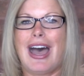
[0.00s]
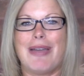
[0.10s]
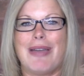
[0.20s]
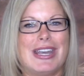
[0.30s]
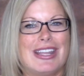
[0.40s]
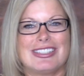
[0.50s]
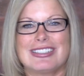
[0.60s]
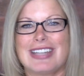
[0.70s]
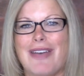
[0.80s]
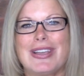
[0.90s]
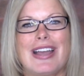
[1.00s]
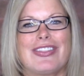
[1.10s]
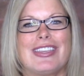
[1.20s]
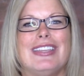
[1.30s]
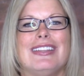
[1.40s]
I mean, it just having
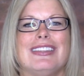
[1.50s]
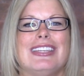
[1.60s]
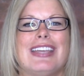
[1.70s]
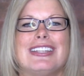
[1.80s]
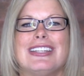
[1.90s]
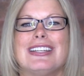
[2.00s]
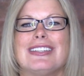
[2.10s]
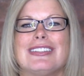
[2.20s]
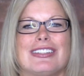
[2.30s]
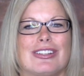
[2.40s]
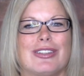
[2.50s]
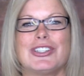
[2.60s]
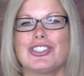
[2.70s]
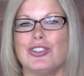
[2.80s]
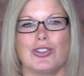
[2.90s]
the, the ideas
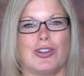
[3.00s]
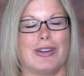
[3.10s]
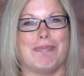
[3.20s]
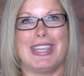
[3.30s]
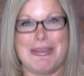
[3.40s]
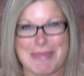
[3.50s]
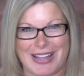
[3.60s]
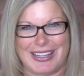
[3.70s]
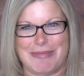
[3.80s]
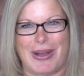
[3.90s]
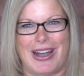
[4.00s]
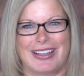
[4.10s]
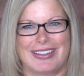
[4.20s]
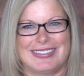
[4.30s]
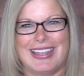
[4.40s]
delivered to your email
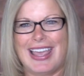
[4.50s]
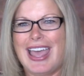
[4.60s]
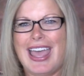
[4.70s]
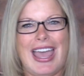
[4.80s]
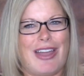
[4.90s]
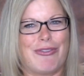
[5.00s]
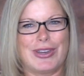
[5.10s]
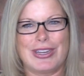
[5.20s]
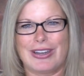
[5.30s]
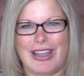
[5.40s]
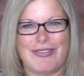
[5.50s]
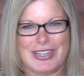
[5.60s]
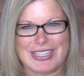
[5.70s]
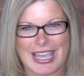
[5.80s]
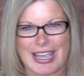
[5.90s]
inbox Every, every
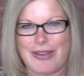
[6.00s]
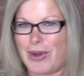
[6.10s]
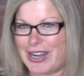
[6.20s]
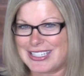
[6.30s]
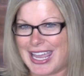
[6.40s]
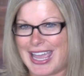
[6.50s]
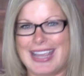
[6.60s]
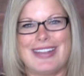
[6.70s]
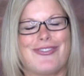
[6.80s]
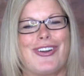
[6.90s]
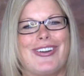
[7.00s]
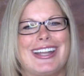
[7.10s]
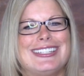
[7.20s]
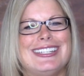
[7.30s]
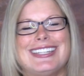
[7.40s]
day, one a day for
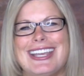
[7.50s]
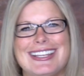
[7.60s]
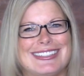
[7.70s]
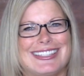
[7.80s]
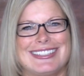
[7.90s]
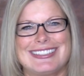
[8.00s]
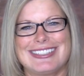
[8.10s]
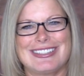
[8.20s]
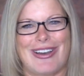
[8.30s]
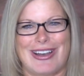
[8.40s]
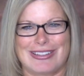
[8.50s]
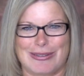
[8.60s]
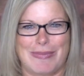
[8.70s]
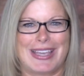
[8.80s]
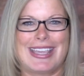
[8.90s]
nineteen days is just
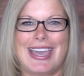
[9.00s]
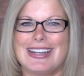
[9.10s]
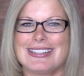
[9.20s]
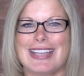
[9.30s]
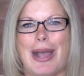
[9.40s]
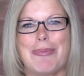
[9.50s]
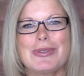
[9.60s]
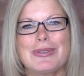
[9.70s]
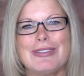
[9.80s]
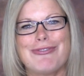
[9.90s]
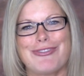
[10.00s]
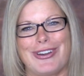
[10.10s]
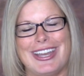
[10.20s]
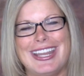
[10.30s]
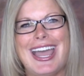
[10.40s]
awesome. Again, it's absolutely
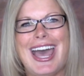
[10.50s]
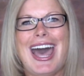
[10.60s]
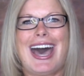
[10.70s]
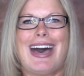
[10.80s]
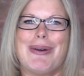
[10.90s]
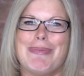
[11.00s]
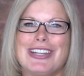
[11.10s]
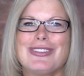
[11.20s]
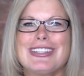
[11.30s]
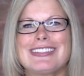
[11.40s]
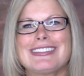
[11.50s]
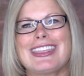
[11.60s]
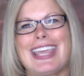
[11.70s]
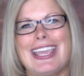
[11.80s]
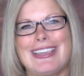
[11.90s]
free. Um, I do this as a
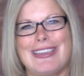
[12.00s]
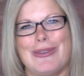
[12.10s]
thank